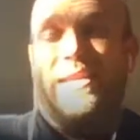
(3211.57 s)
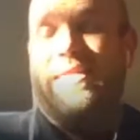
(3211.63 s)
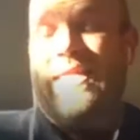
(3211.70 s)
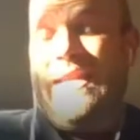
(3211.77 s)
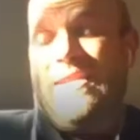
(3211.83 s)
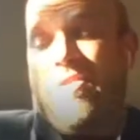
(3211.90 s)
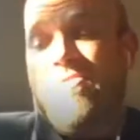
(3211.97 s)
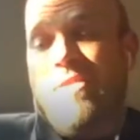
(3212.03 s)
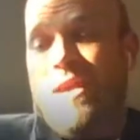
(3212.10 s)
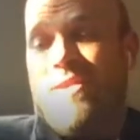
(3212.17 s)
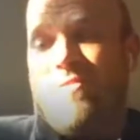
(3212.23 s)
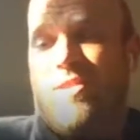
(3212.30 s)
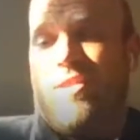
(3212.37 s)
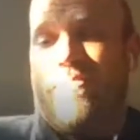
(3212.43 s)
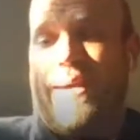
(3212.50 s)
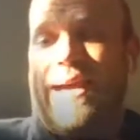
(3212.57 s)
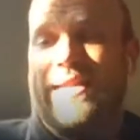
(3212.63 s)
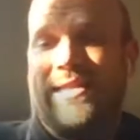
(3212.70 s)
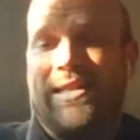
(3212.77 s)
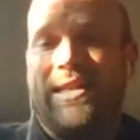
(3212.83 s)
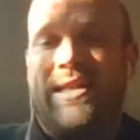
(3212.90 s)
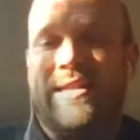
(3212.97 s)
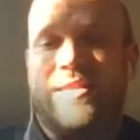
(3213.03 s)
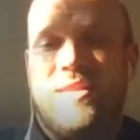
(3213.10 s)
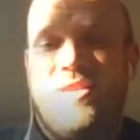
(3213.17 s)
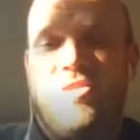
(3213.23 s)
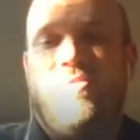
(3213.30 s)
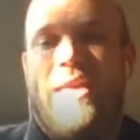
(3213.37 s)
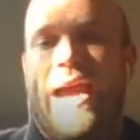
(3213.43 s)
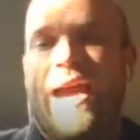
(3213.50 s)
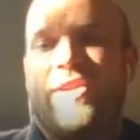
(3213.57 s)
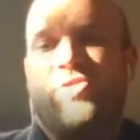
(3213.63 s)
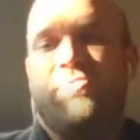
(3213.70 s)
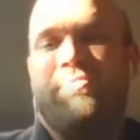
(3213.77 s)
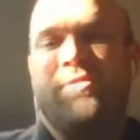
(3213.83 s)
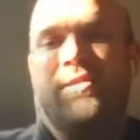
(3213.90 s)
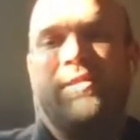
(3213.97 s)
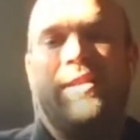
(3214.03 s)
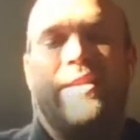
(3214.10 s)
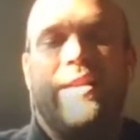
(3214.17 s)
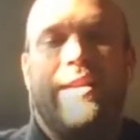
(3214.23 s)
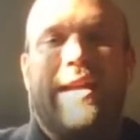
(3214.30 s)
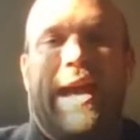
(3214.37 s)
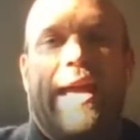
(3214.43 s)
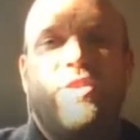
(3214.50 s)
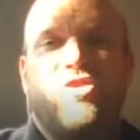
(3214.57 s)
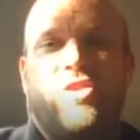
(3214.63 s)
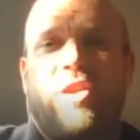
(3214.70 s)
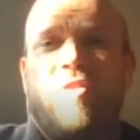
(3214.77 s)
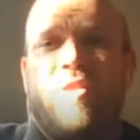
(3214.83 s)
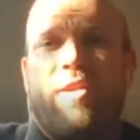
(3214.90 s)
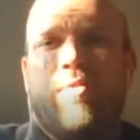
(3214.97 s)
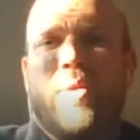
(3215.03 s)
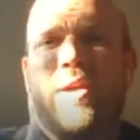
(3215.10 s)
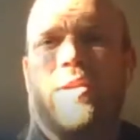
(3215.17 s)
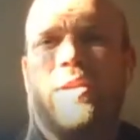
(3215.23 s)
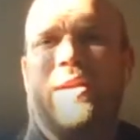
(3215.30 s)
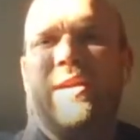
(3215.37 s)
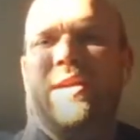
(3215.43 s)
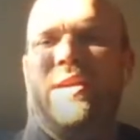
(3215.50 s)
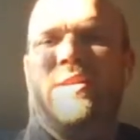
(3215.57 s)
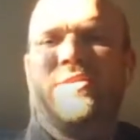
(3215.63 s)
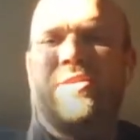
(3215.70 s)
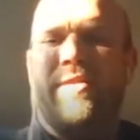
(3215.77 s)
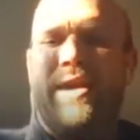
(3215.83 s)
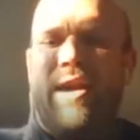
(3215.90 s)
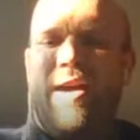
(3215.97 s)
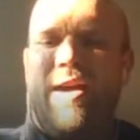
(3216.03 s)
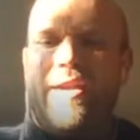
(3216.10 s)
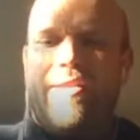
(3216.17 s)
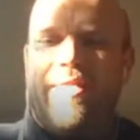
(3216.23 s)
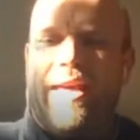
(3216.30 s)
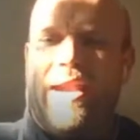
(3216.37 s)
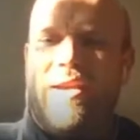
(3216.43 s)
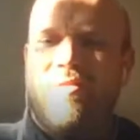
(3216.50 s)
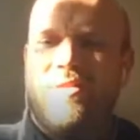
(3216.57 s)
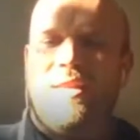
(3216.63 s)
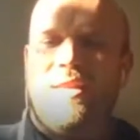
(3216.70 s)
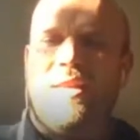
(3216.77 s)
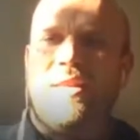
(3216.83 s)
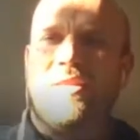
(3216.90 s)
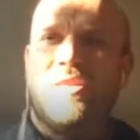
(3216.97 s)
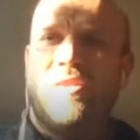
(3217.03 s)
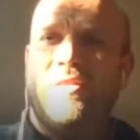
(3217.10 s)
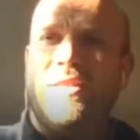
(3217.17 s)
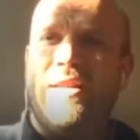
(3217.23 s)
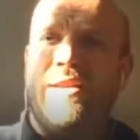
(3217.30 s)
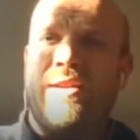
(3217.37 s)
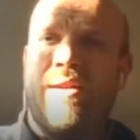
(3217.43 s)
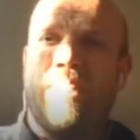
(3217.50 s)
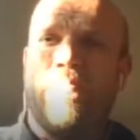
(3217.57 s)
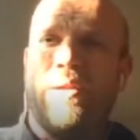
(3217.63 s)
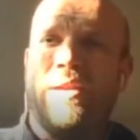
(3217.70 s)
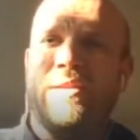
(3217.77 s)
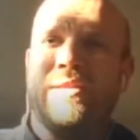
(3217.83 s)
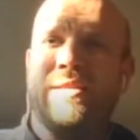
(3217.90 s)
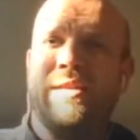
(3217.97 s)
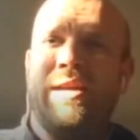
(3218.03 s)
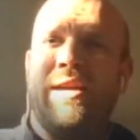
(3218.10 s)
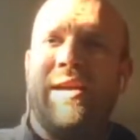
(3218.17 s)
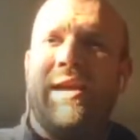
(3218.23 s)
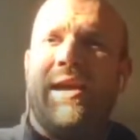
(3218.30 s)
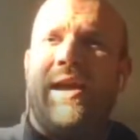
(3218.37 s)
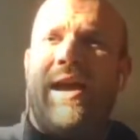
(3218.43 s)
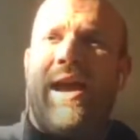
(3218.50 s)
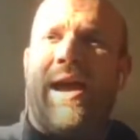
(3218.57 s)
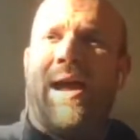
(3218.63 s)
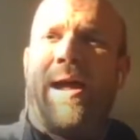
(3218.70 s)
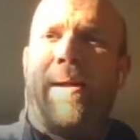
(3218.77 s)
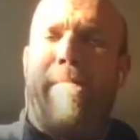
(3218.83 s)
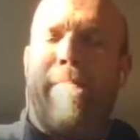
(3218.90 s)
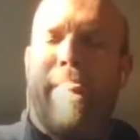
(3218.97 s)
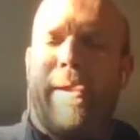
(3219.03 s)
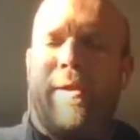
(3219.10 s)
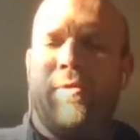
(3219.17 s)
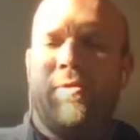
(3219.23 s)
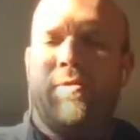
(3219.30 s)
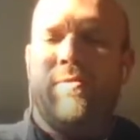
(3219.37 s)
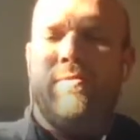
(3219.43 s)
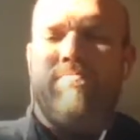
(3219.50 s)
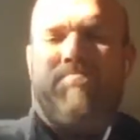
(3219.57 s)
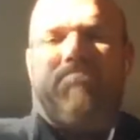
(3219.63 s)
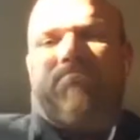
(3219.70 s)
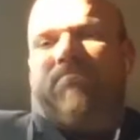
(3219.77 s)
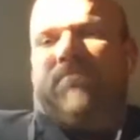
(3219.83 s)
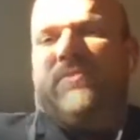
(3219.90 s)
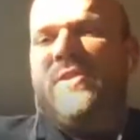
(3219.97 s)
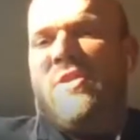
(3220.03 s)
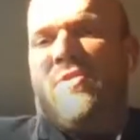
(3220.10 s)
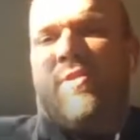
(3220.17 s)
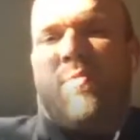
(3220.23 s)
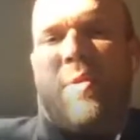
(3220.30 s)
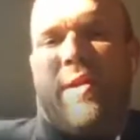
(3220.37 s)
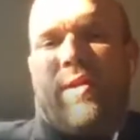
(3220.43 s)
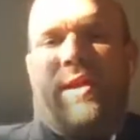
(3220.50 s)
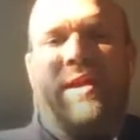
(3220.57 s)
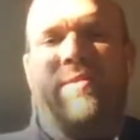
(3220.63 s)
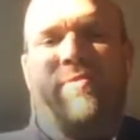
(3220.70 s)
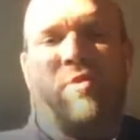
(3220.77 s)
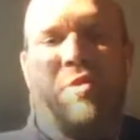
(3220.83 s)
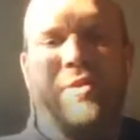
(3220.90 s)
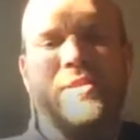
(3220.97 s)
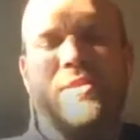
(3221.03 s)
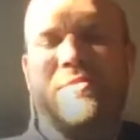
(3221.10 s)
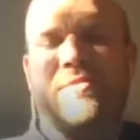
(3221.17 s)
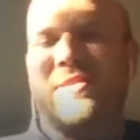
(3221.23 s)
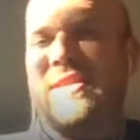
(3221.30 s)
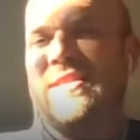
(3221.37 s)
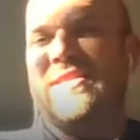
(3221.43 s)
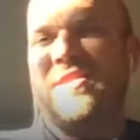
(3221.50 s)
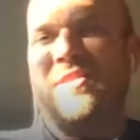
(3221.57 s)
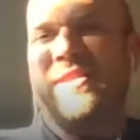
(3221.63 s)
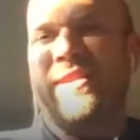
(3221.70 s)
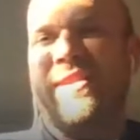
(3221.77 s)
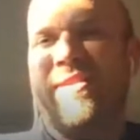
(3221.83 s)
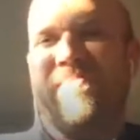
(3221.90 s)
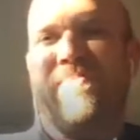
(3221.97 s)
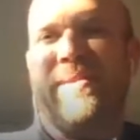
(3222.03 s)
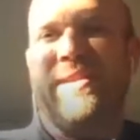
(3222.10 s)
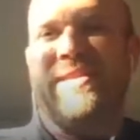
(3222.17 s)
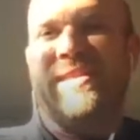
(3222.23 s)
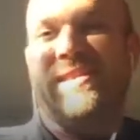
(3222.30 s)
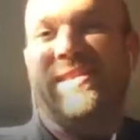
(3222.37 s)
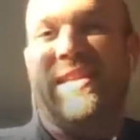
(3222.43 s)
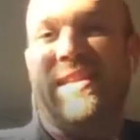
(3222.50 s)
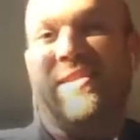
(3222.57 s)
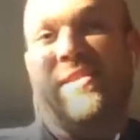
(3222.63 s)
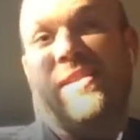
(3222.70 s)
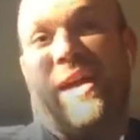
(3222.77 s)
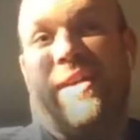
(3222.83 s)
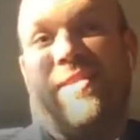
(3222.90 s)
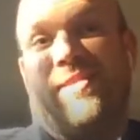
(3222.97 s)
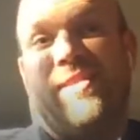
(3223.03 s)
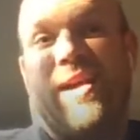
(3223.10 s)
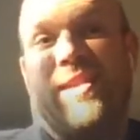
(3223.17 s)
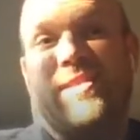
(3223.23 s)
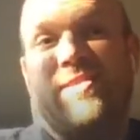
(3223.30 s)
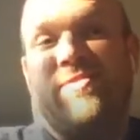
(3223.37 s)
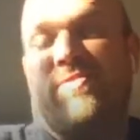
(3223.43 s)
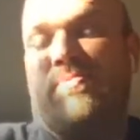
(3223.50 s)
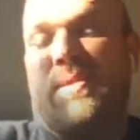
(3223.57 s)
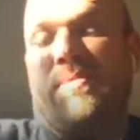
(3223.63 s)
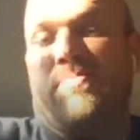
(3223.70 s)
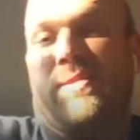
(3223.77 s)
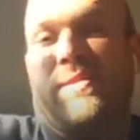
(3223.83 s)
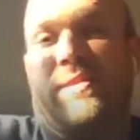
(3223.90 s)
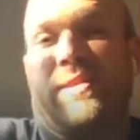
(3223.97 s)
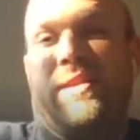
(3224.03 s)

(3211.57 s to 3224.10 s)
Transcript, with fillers: They don't have the capacity to do the actual engineering work. So they hire that out to consulting companies um, who do the work. And of course, those consulting companies need to hire lots of people.